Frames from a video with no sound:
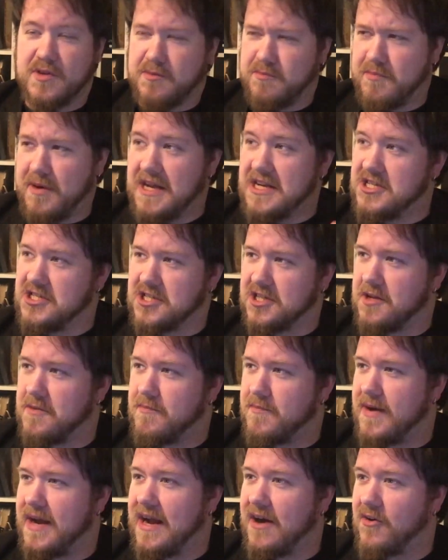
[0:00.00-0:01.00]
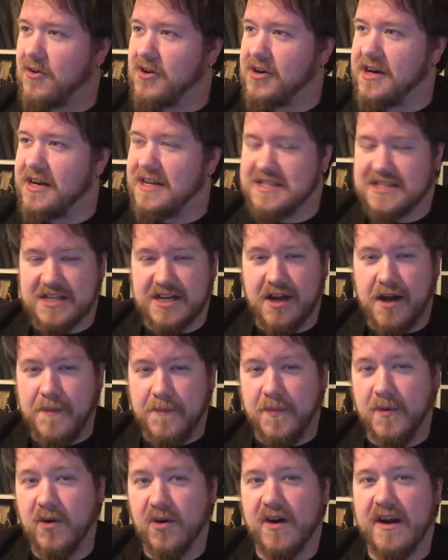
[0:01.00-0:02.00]
with Pendulum Power as an
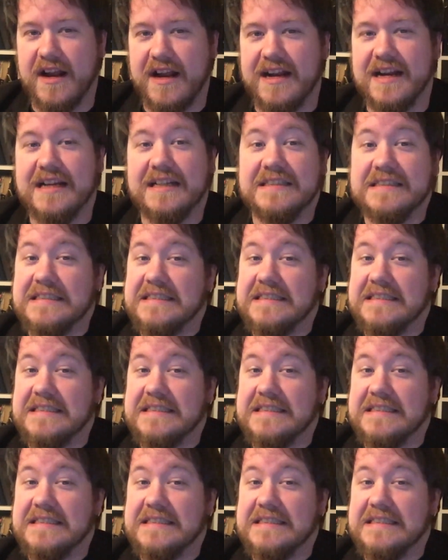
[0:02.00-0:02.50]
upgrade.